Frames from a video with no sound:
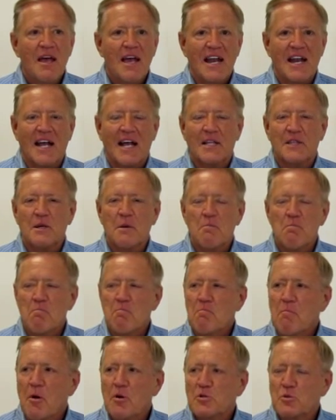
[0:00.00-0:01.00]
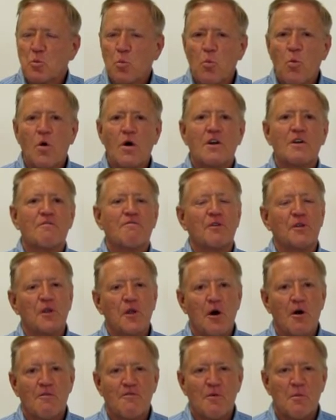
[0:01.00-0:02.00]
And I got the most wonderful
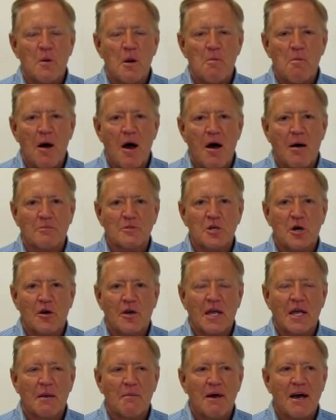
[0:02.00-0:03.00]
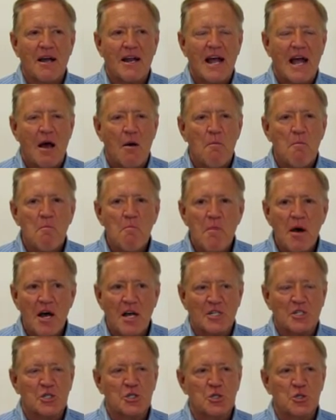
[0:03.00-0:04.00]
note from her mom talking about how
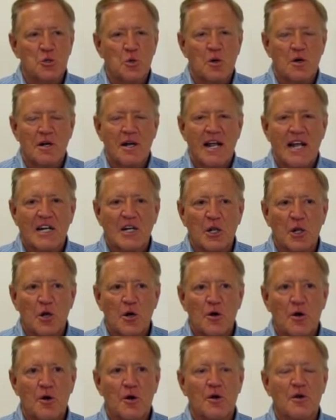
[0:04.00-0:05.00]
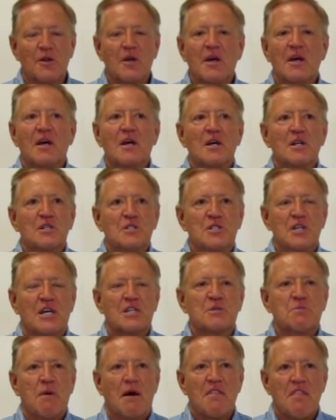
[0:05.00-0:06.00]
much Jordan had learned
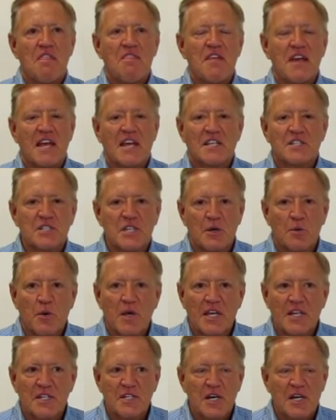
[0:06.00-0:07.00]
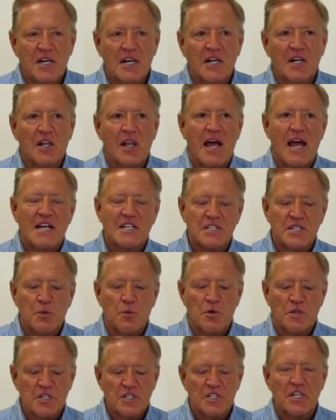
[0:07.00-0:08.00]
just by the things that we had done in class that
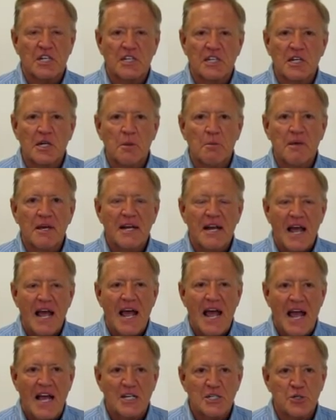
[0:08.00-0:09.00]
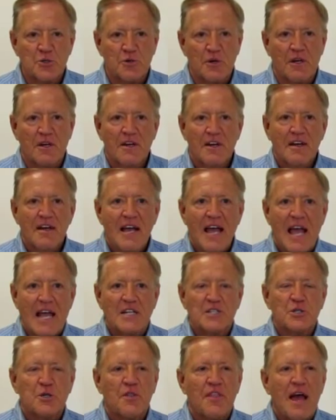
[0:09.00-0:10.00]
were just a little bit extra.
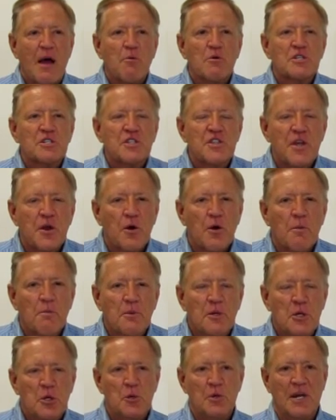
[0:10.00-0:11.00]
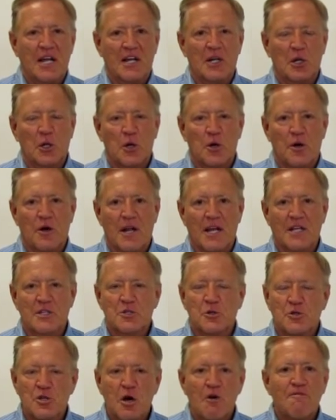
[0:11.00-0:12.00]
And so that was therapeutic learning.
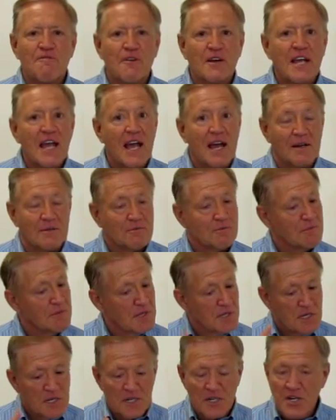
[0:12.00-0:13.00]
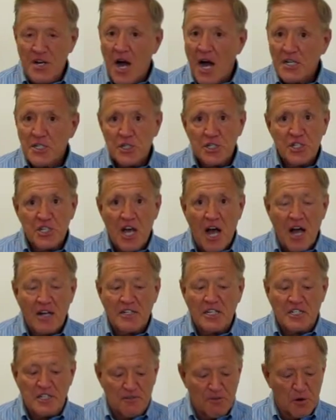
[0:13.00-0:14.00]
So don't forget, not just
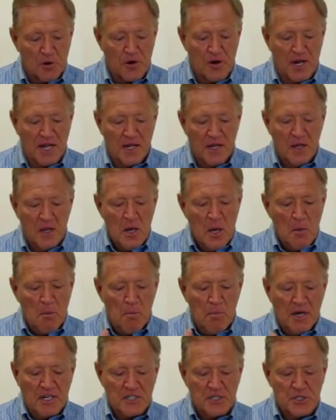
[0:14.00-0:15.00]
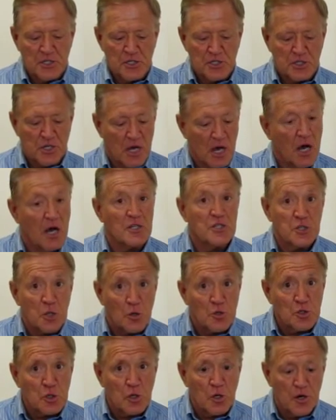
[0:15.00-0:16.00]
cognitive learning, but
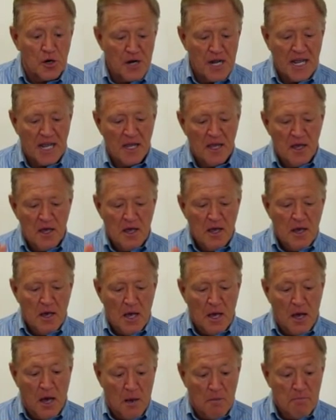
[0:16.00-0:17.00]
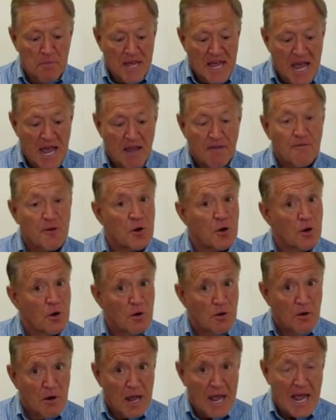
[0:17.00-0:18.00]
social learning,
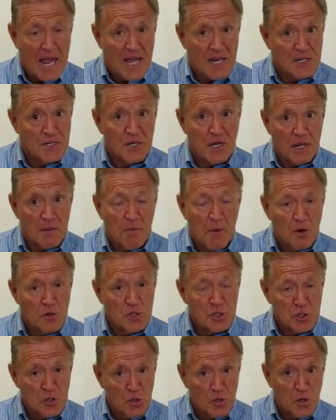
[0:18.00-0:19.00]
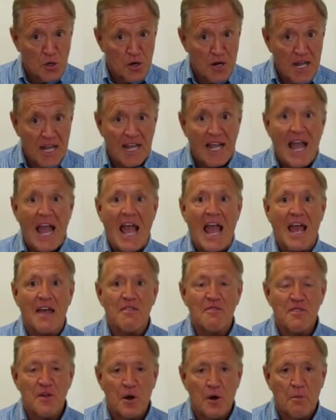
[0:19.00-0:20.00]
behavior and emotional learning,
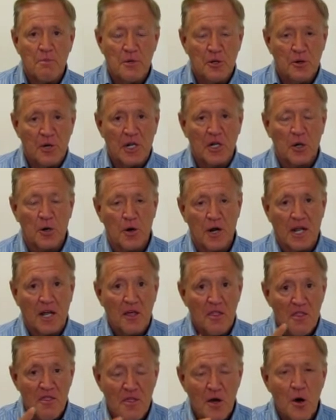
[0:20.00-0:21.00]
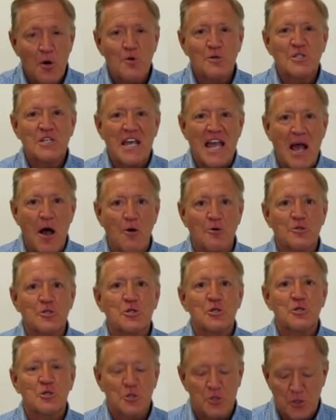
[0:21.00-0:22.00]
and therapeutic learning, those count
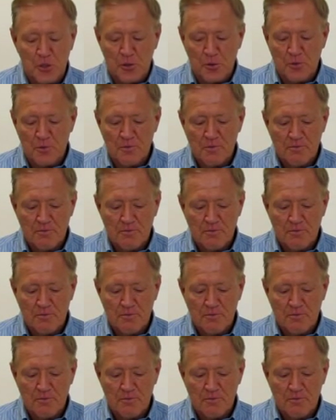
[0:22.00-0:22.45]
too.